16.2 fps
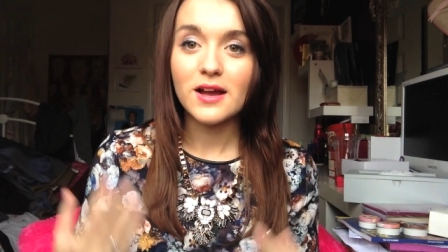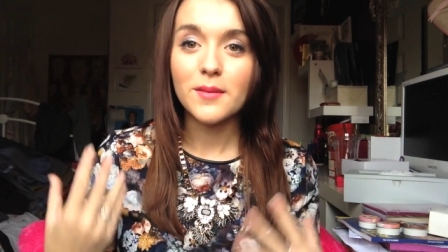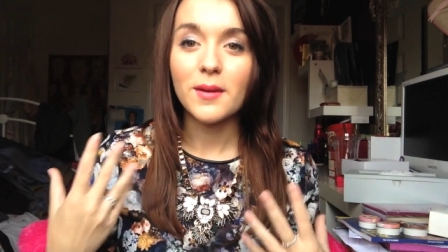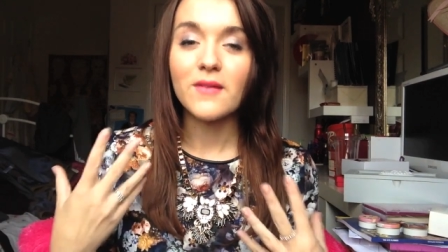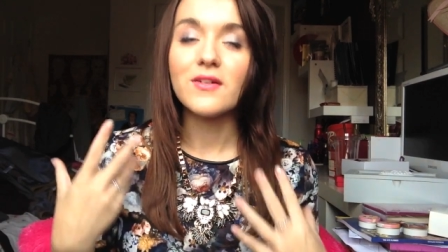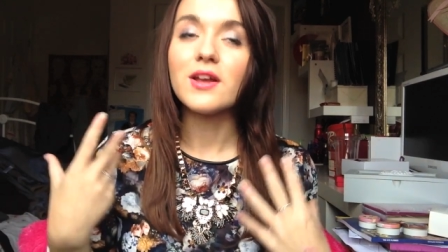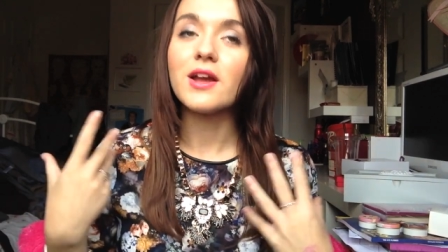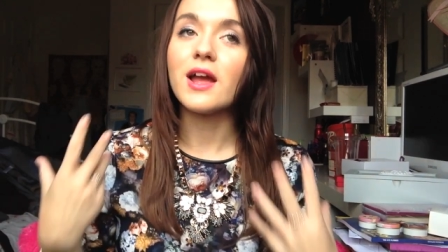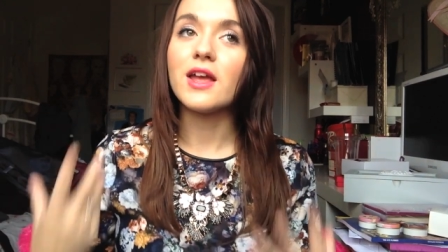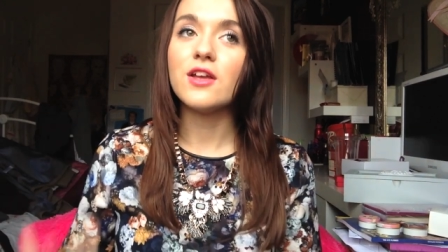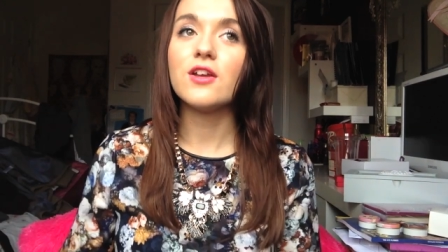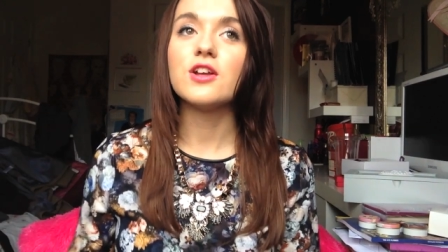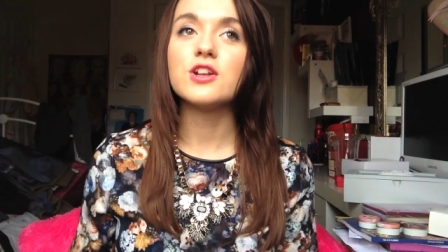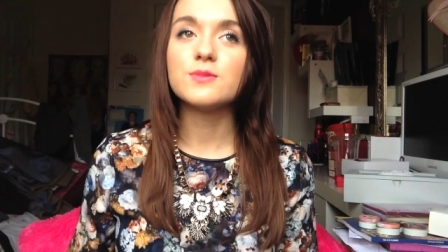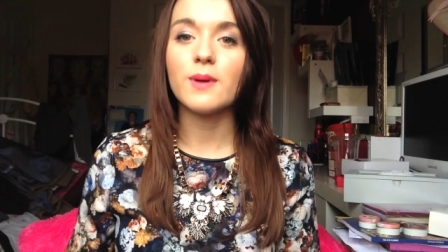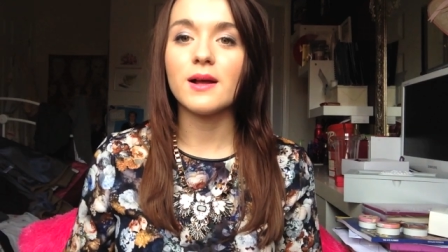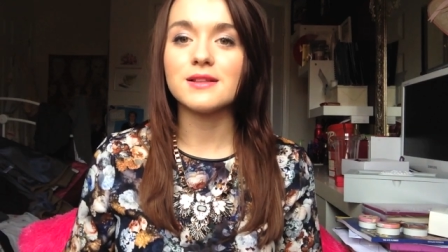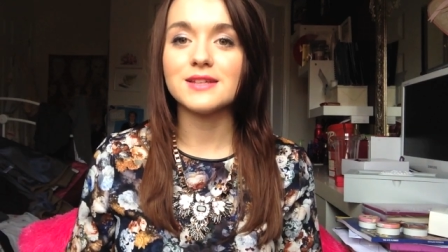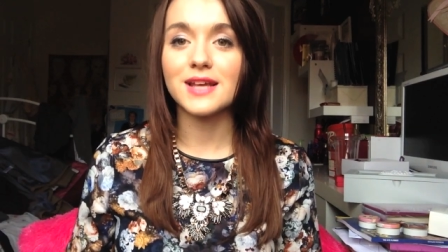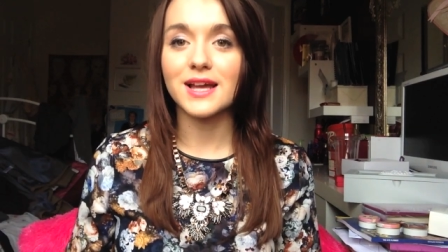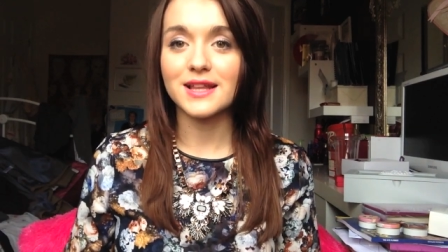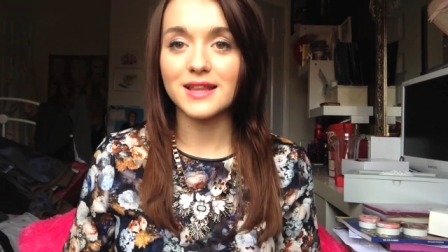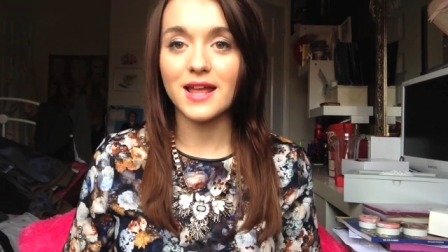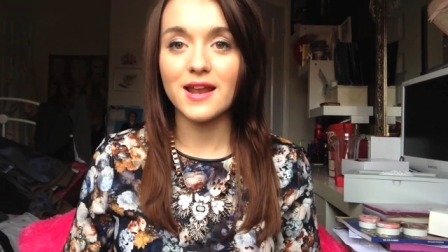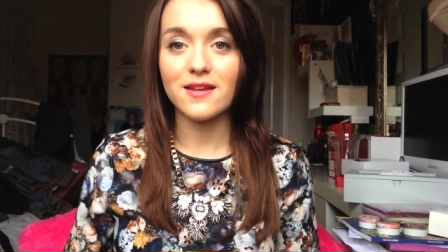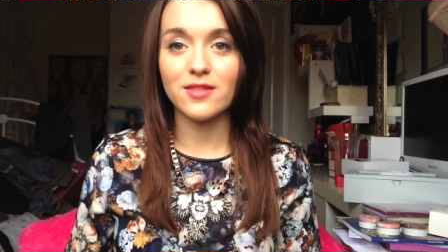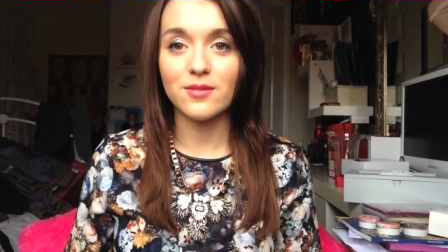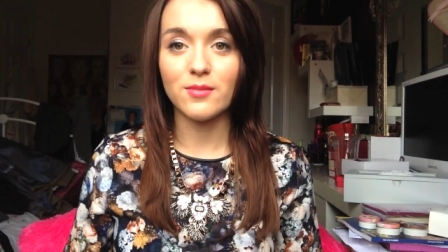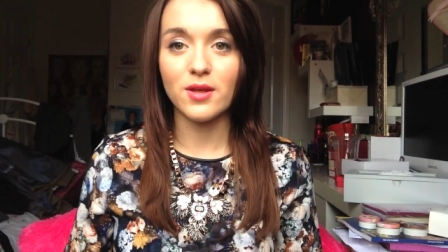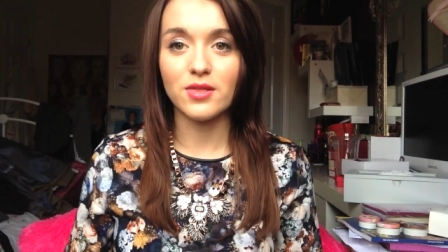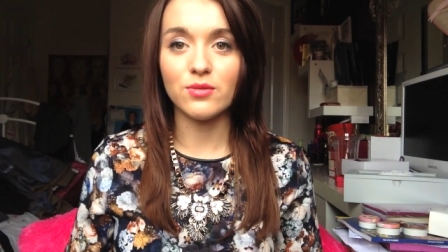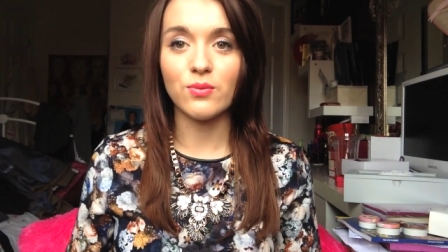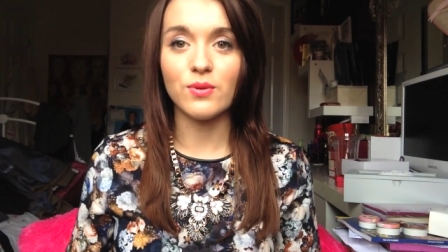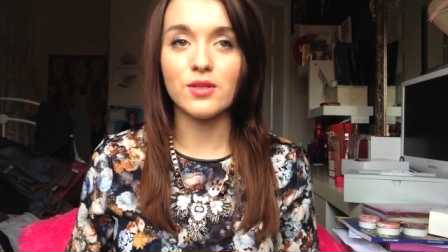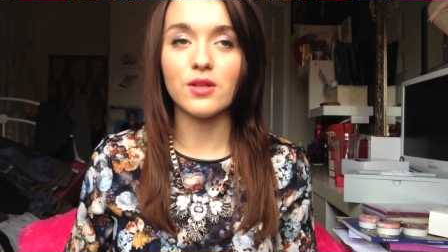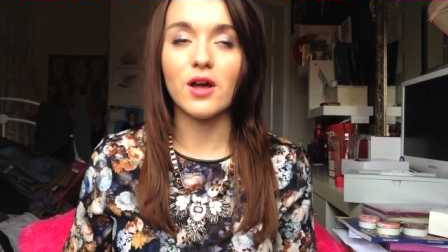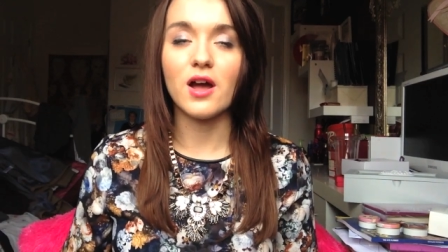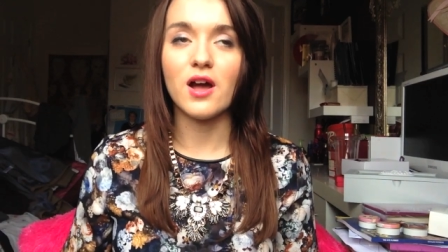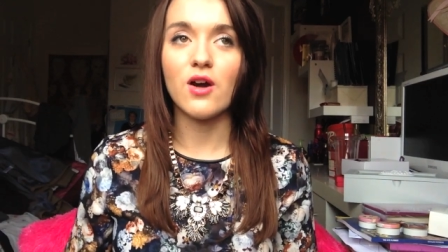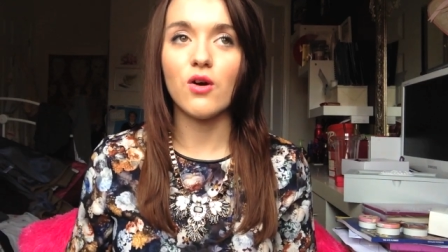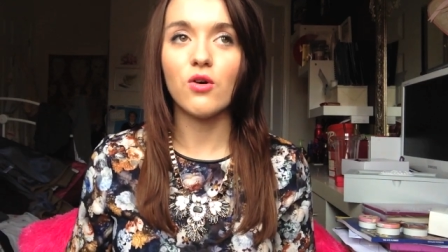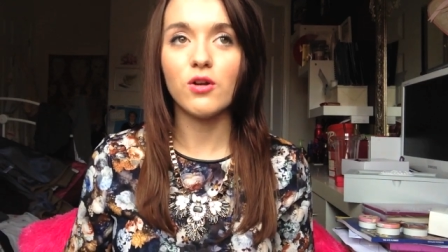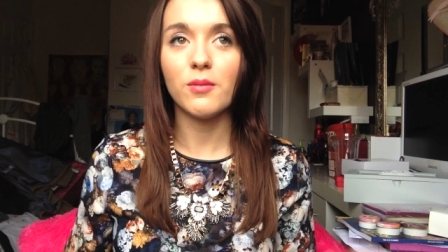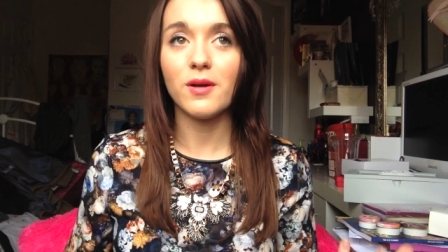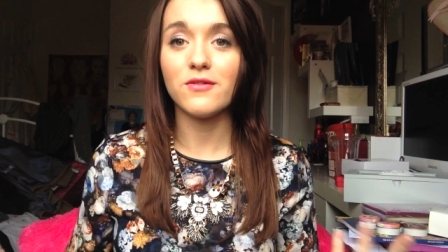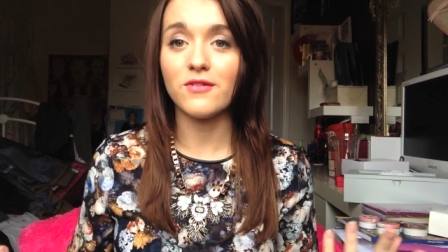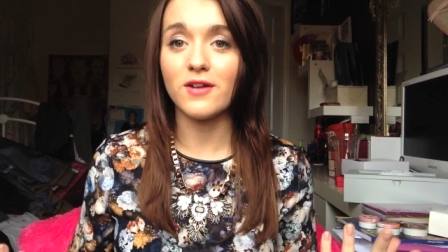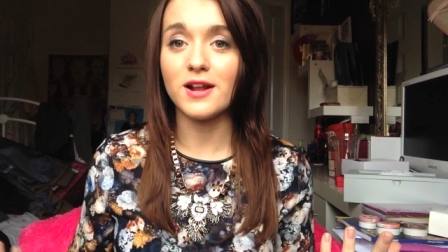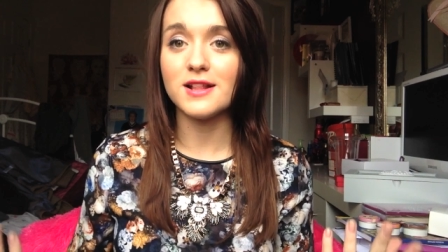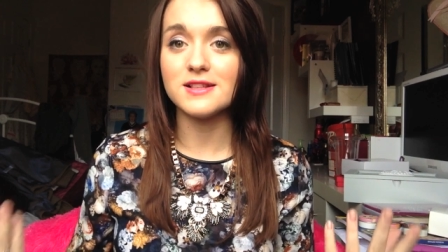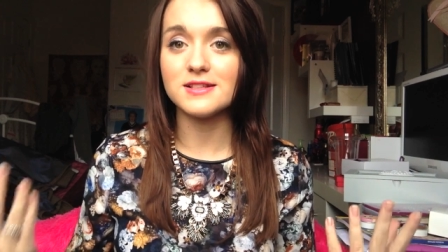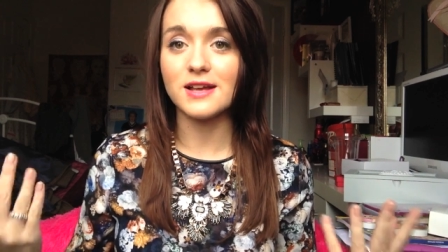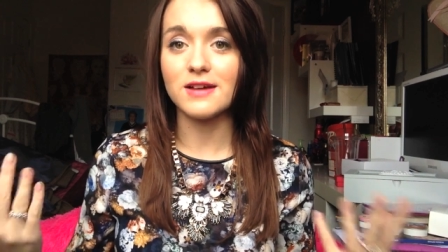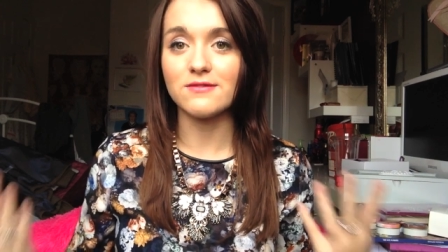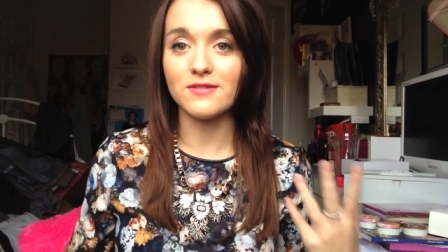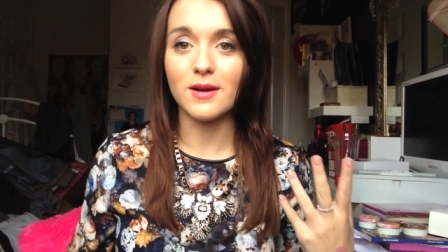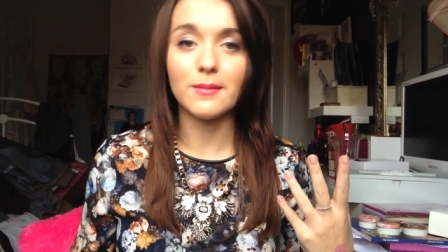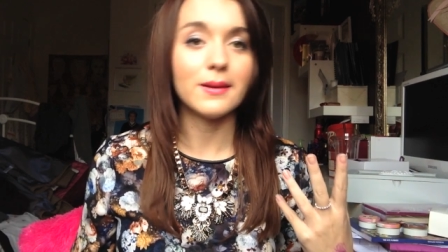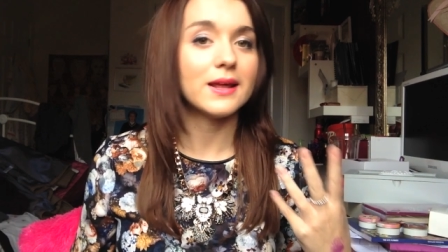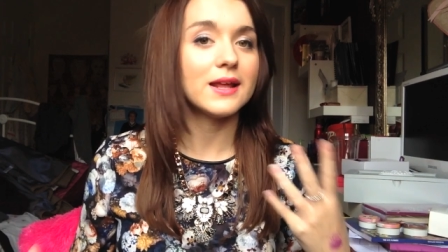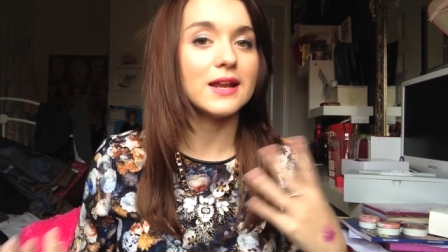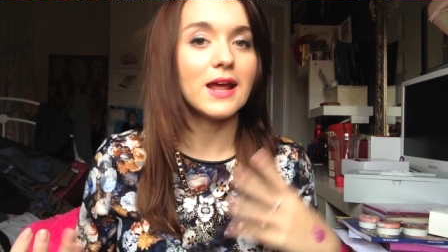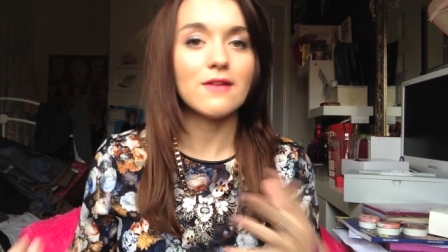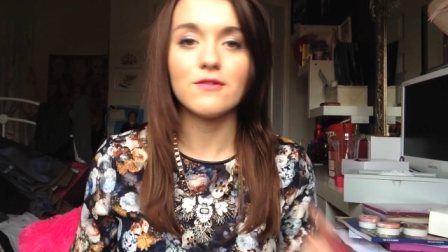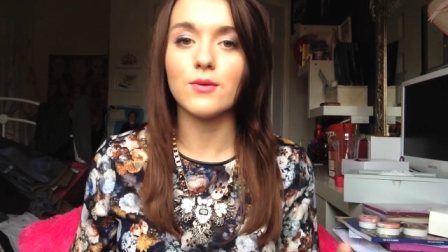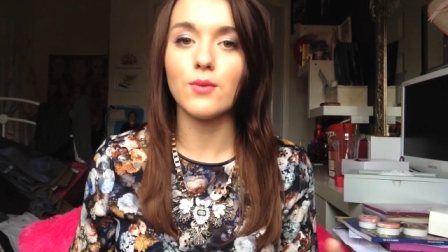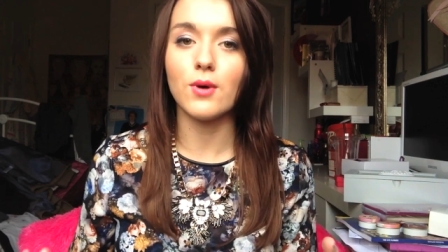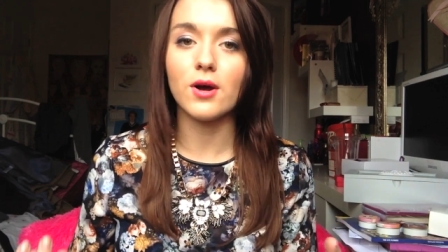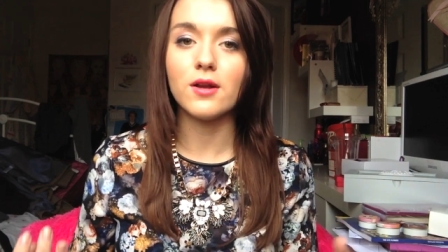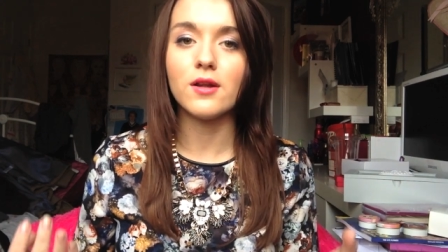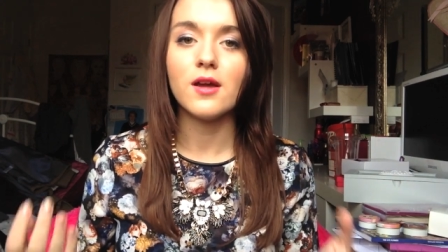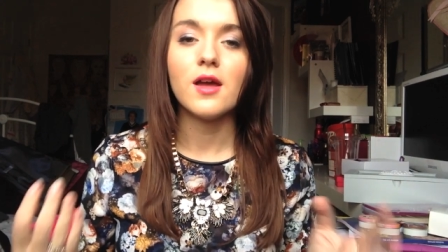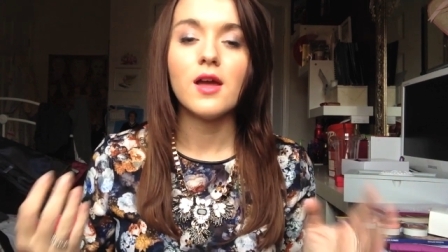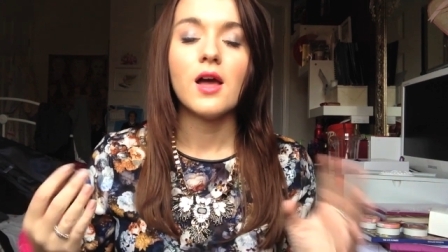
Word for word: I'm having a huge party at the end of the month with uh, all of my friends and family and everyone.